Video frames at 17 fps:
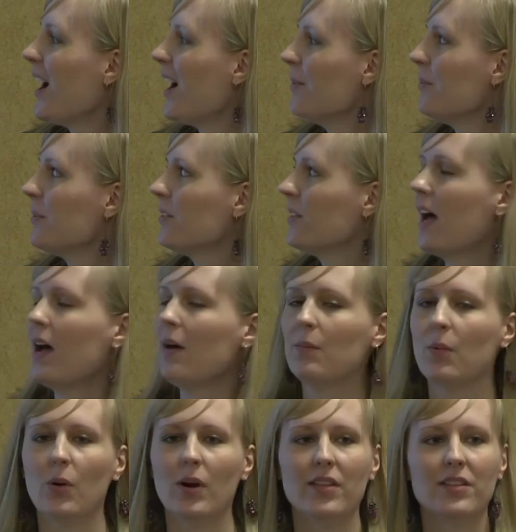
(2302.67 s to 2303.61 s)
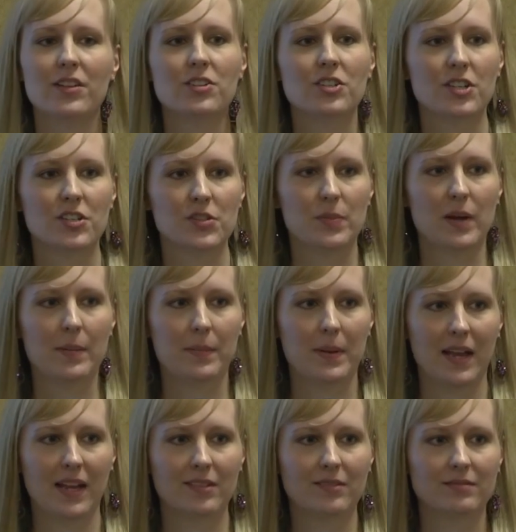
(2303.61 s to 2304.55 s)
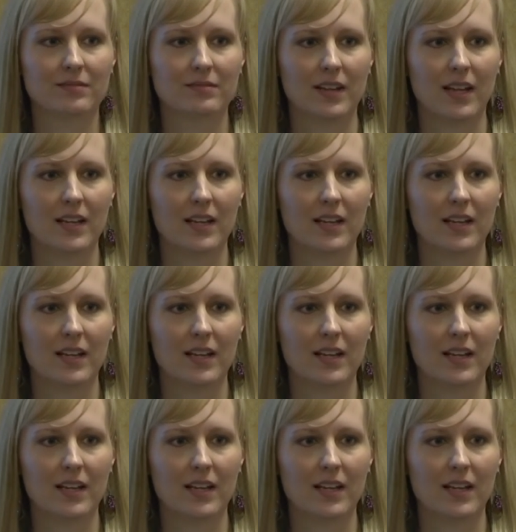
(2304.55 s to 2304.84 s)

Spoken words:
I'm a lot more than just my pain.